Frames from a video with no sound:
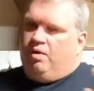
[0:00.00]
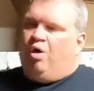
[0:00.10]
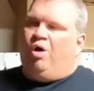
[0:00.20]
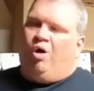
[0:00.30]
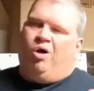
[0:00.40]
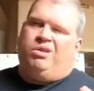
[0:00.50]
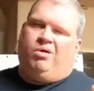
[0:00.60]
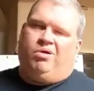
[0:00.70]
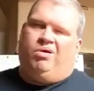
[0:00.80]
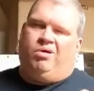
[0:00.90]
on
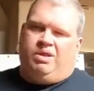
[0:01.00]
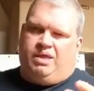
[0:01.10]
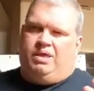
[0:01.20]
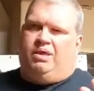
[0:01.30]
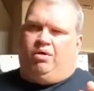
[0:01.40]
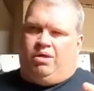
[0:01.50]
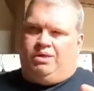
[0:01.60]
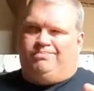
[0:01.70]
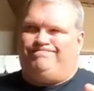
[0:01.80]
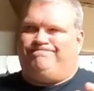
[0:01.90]
on on
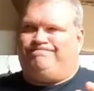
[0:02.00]
on